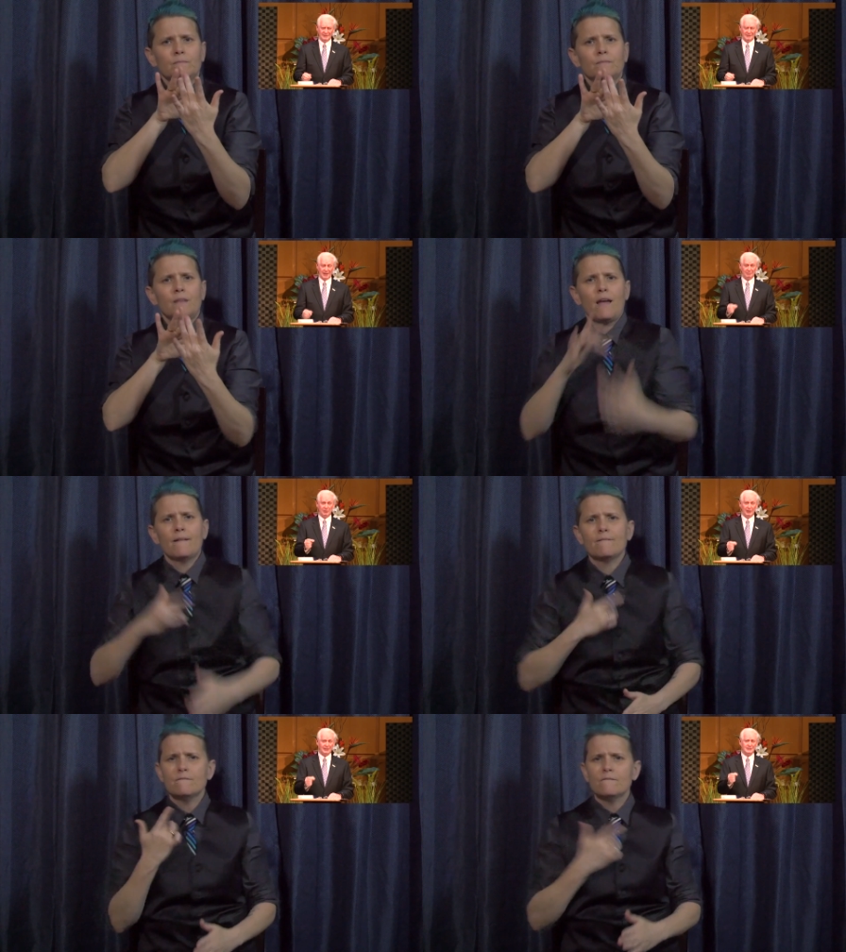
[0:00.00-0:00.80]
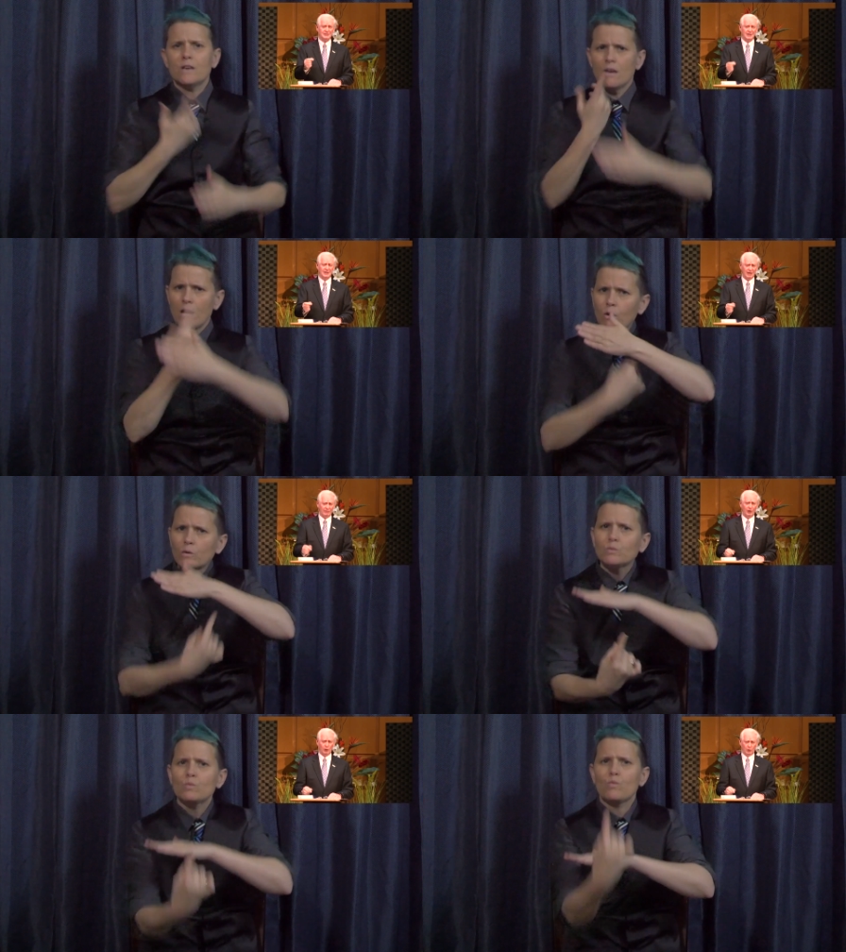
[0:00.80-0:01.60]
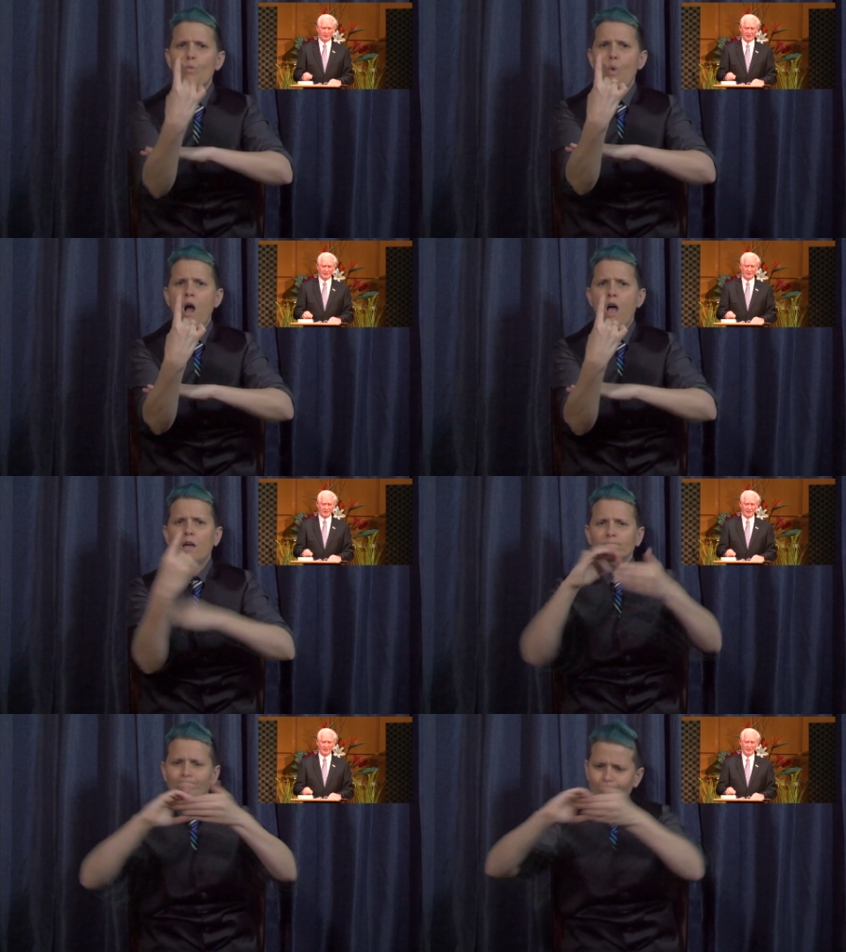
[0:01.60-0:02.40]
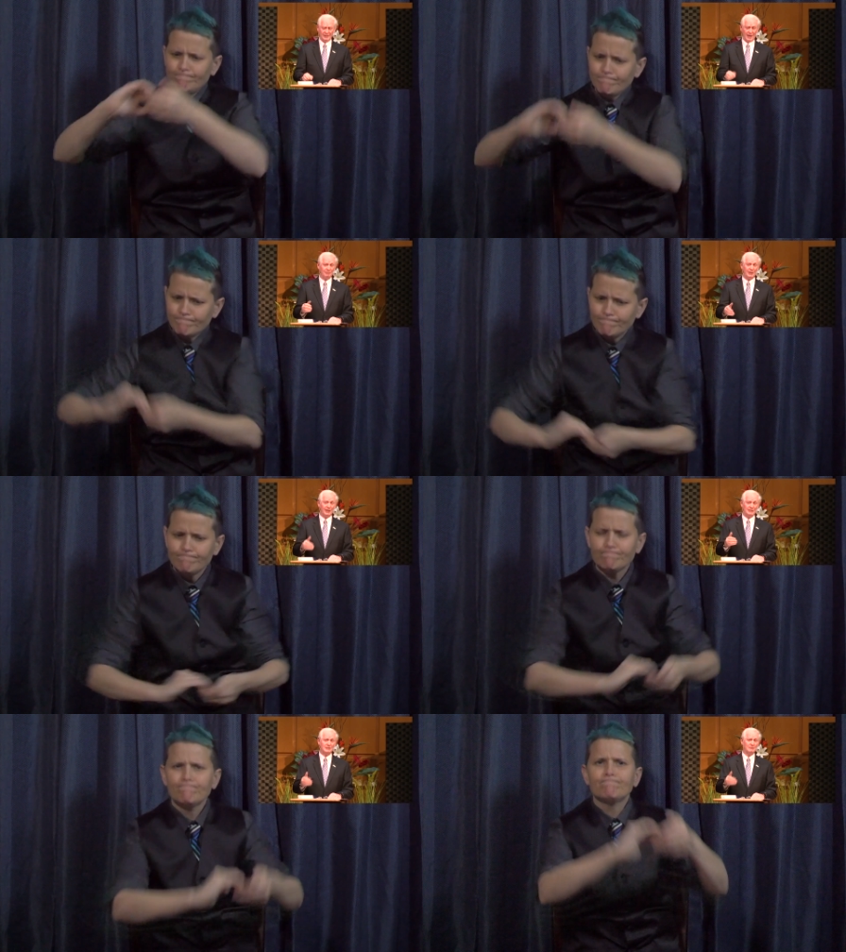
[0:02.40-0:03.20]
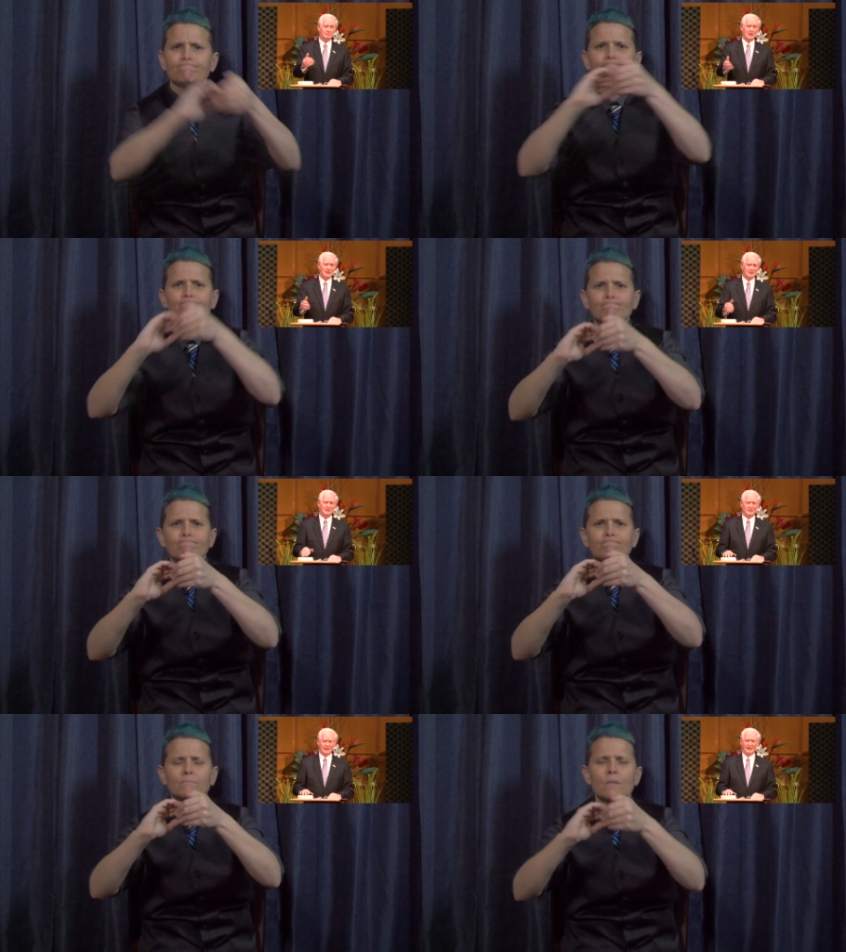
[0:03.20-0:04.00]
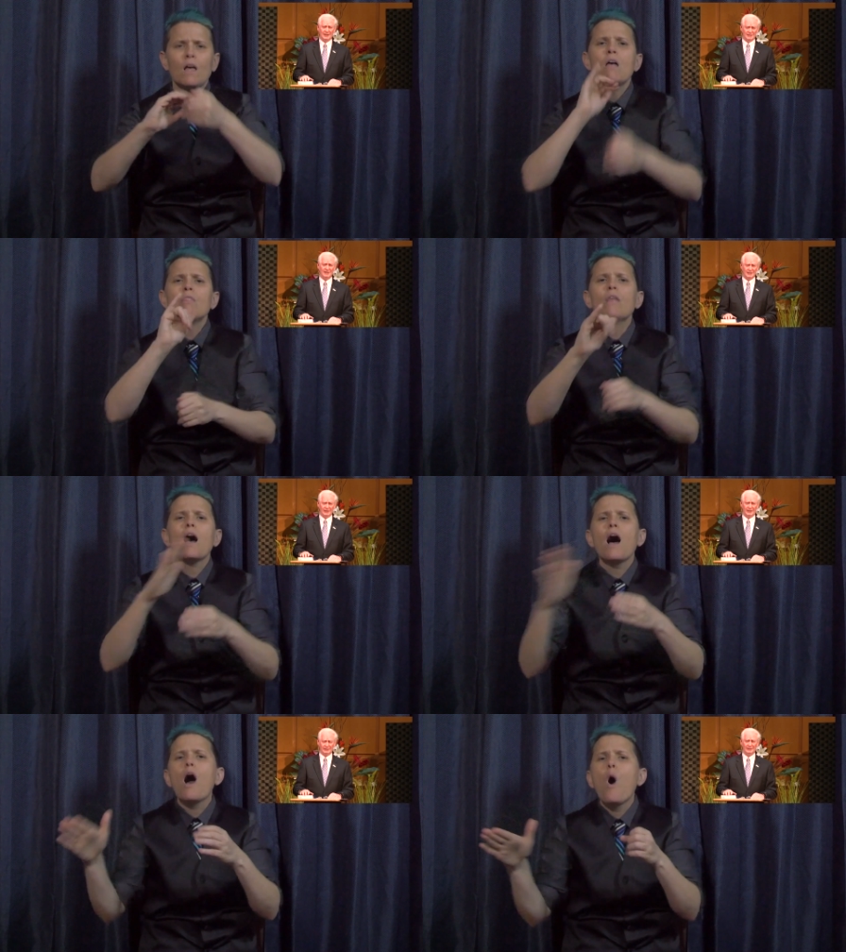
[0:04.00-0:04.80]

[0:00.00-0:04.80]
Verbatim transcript: that place of wholeness, that place of peace and healing.